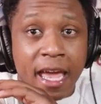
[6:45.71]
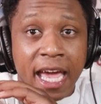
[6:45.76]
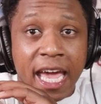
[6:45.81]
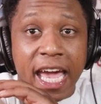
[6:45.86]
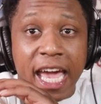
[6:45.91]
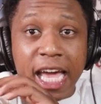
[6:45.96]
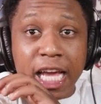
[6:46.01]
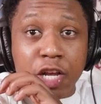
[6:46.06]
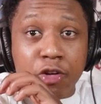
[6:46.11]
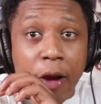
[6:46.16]

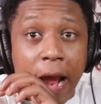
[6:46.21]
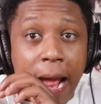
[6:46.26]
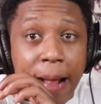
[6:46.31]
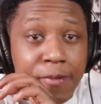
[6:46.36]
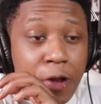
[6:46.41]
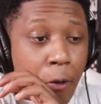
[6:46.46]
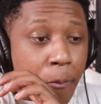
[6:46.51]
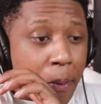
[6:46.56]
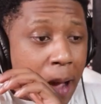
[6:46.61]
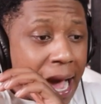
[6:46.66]
He grabbed
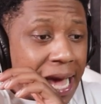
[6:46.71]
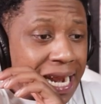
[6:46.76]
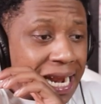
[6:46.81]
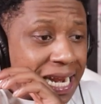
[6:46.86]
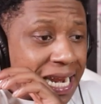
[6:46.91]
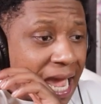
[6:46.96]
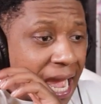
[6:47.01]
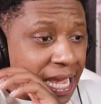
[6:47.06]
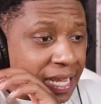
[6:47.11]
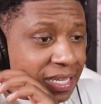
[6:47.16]
him by the
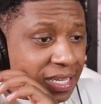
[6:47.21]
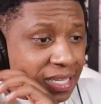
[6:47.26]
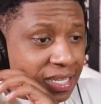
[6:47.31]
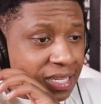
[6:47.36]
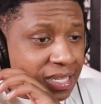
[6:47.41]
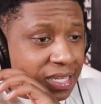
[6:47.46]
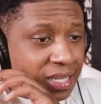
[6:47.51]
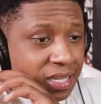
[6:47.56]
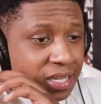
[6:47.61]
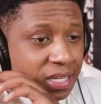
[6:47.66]
neck.
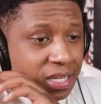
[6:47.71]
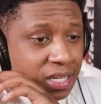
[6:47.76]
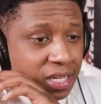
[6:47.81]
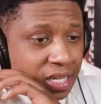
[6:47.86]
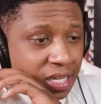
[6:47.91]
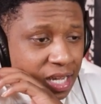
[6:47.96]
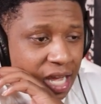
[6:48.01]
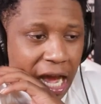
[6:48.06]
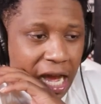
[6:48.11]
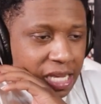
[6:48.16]

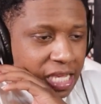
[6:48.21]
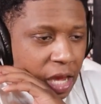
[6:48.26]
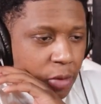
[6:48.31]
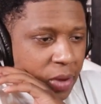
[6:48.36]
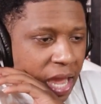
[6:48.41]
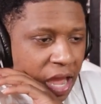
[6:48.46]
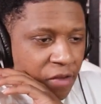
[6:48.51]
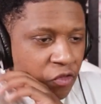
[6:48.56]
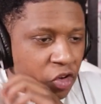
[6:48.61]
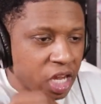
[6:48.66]
Oh yeah, we
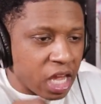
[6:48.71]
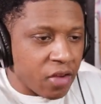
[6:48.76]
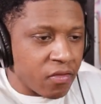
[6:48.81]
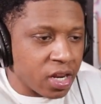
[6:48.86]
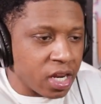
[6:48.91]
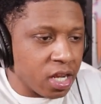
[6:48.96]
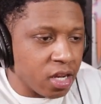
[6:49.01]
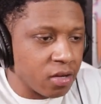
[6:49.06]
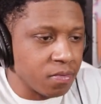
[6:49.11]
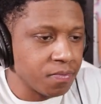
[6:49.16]
ain't forgiving
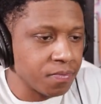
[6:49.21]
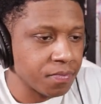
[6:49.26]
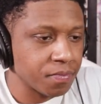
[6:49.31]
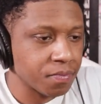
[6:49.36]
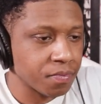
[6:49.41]
him.